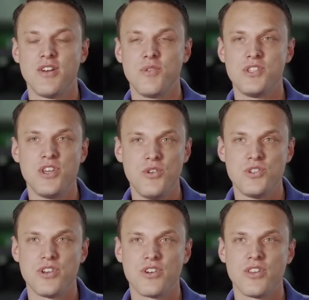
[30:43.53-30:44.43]
was
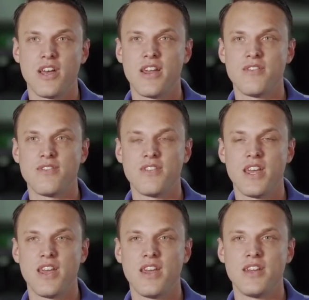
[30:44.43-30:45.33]
huge in her life,
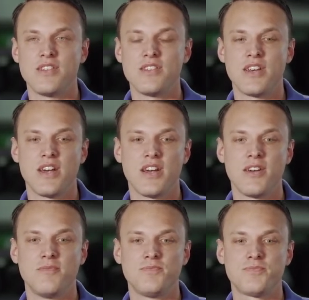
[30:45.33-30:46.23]

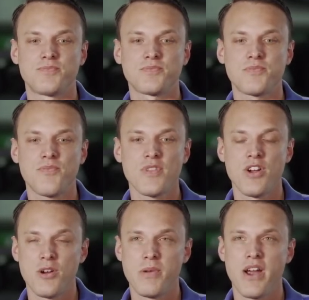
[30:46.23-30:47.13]
and
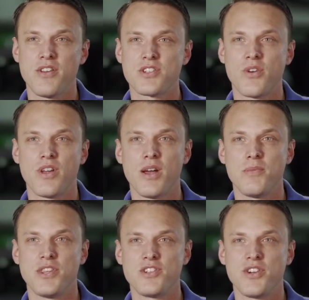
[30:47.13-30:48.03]
her parents growing
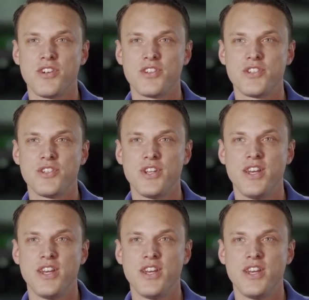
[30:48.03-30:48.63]
up in the church.